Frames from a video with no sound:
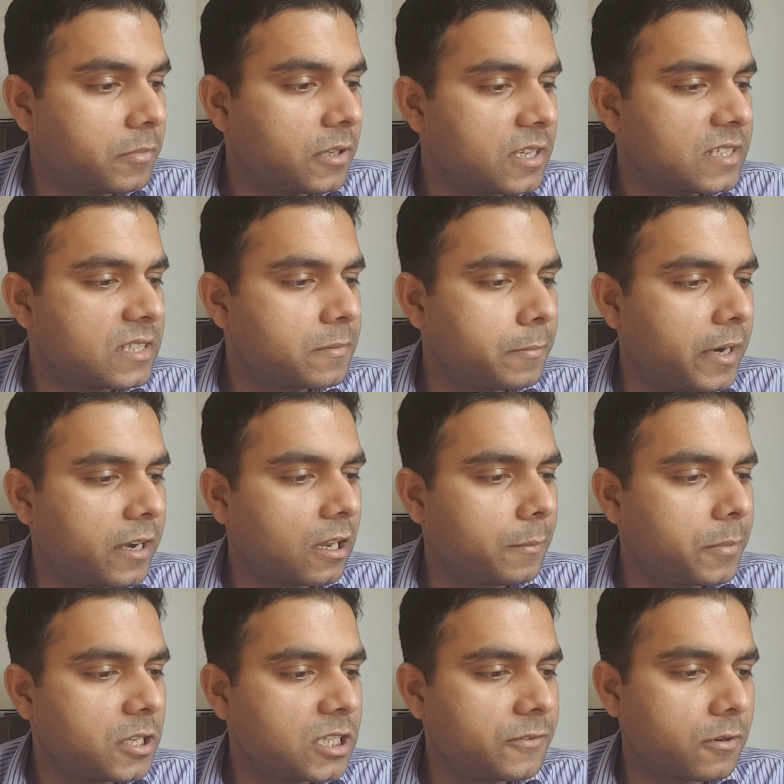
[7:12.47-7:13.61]
Is medical
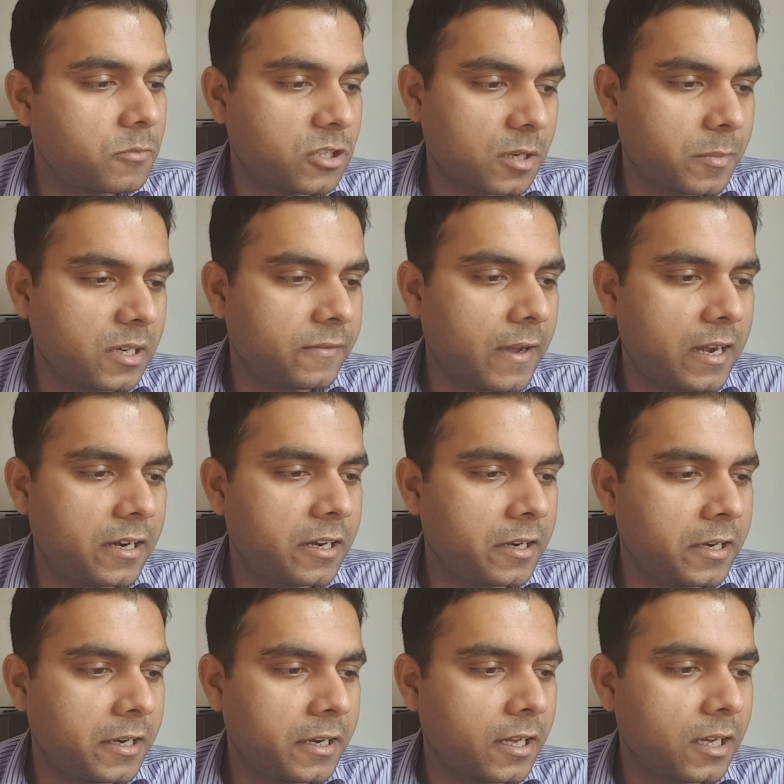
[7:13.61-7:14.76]
PG from Germany valid in
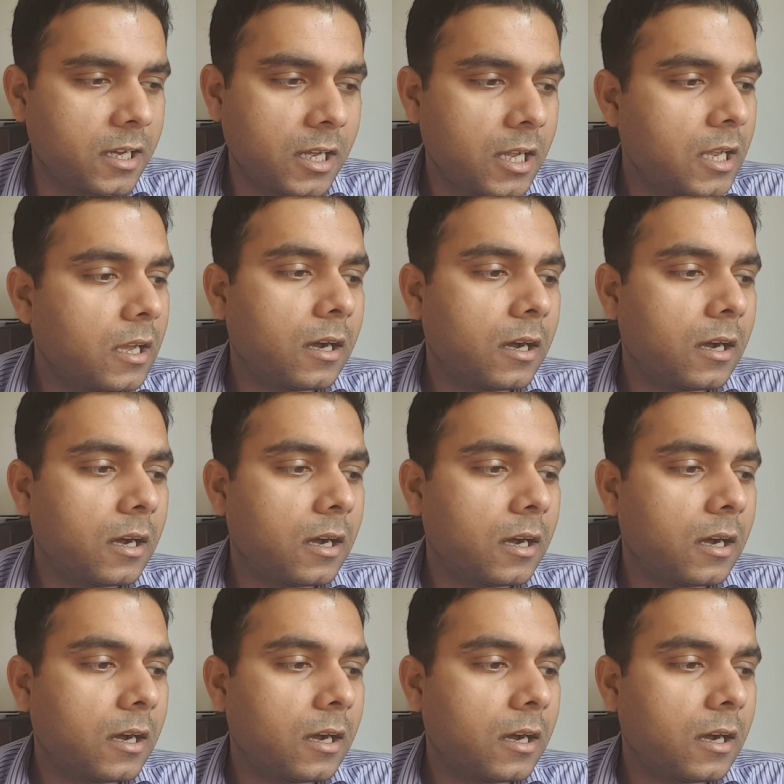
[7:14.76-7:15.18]
India?